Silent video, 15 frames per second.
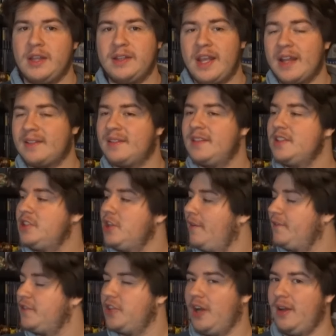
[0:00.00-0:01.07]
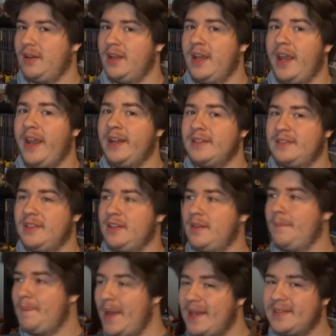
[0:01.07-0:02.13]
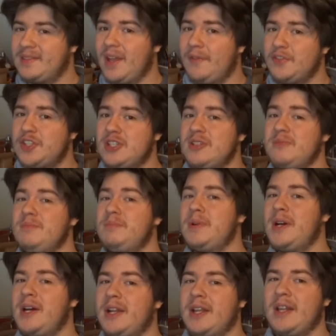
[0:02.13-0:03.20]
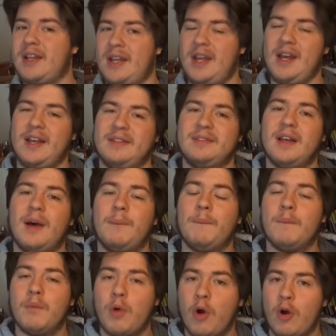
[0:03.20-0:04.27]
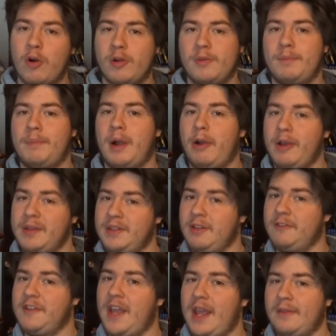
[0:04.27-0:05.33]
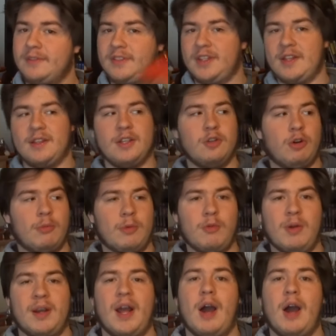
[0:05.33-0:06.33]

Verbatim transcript: It gets the job done. It is not the best option, but it has more variety of games than the normal one.